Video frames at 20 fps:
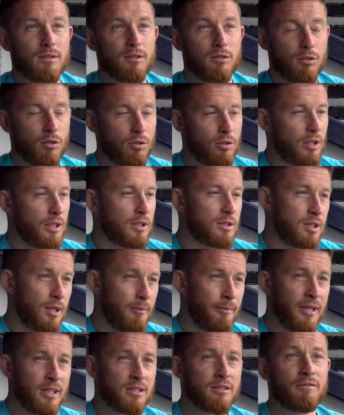look, it's
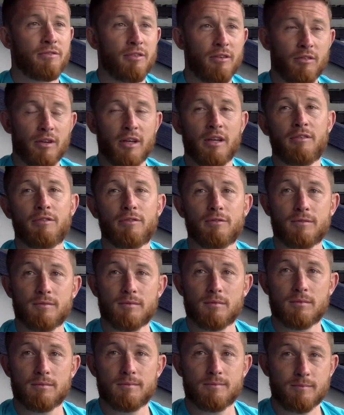amazing for Raith.
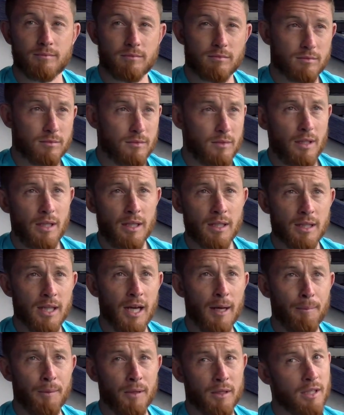
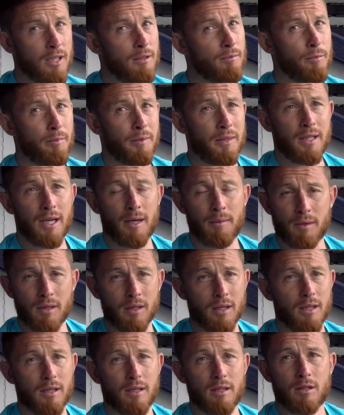Top of the league, we've been top of the
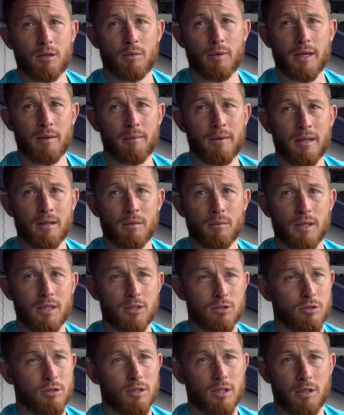league 21
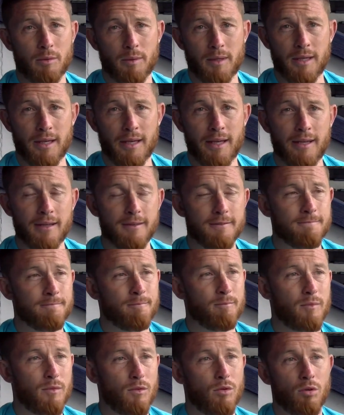weeks out of 28,
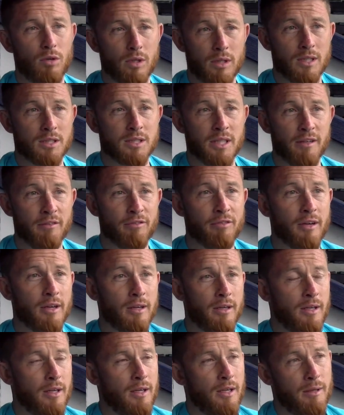totally deserve it.
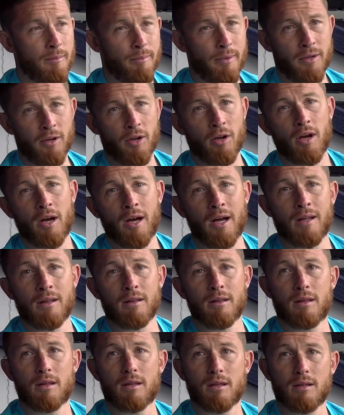But on the other
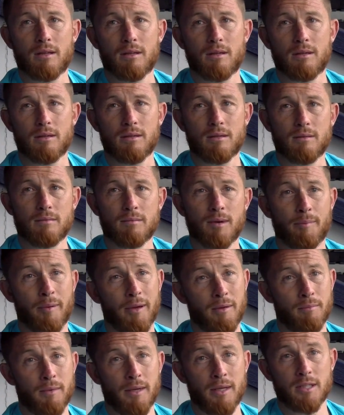hand, my
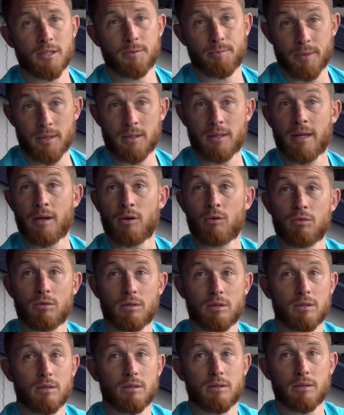big mate's been dealt,
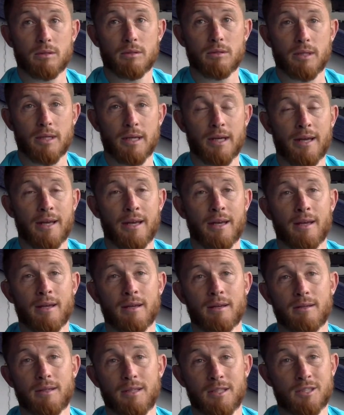
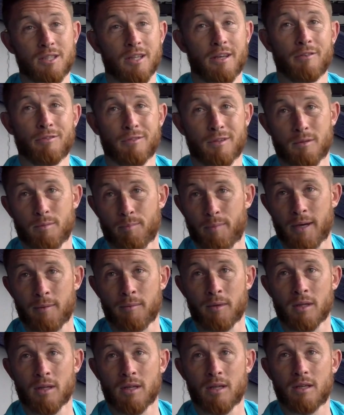he's left the
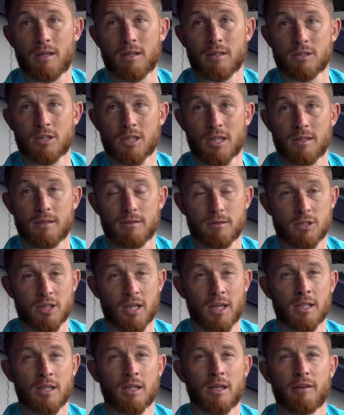Premier League in
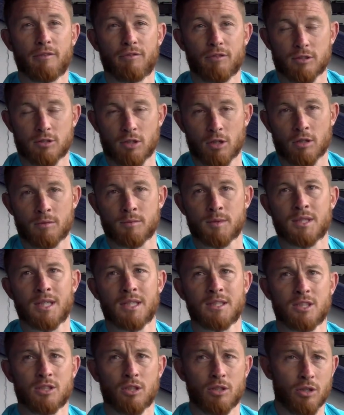January for
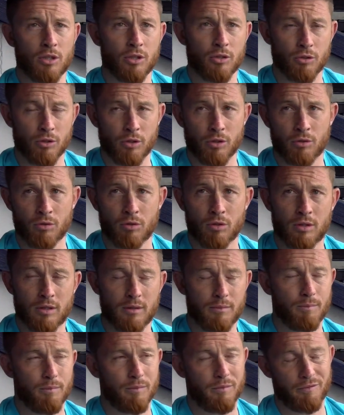circumstances, had to get down the road
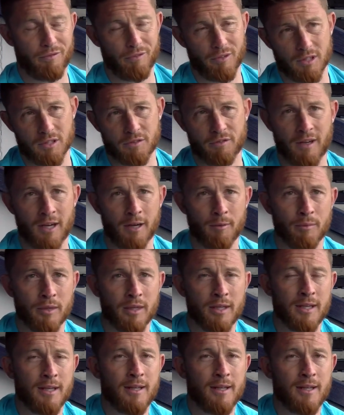for his family,